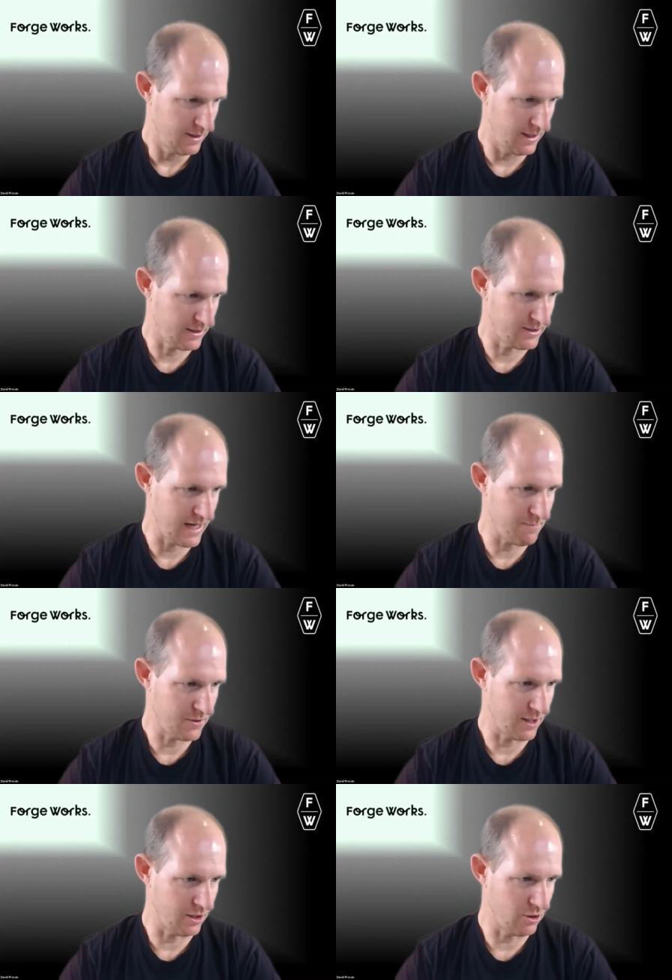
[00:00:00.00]
accept
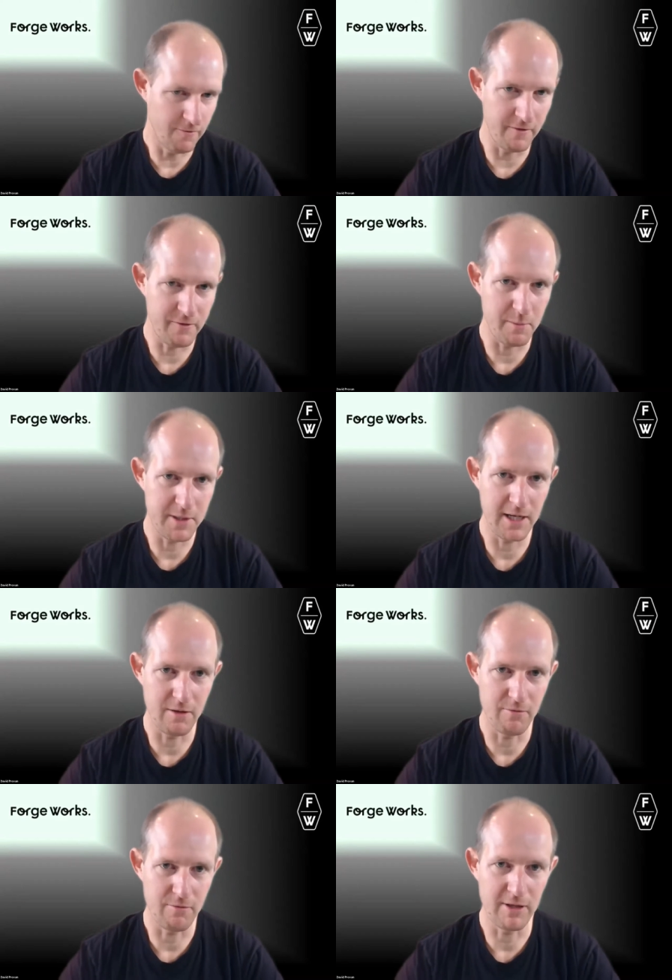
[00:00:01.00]
that your 50% of the
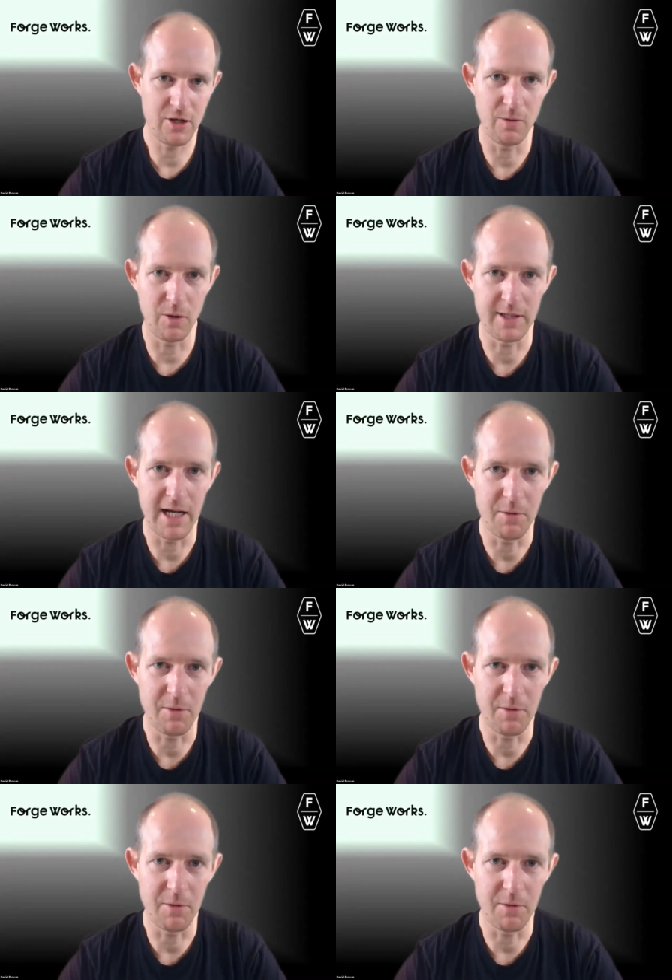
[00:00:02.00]
relationship wasn't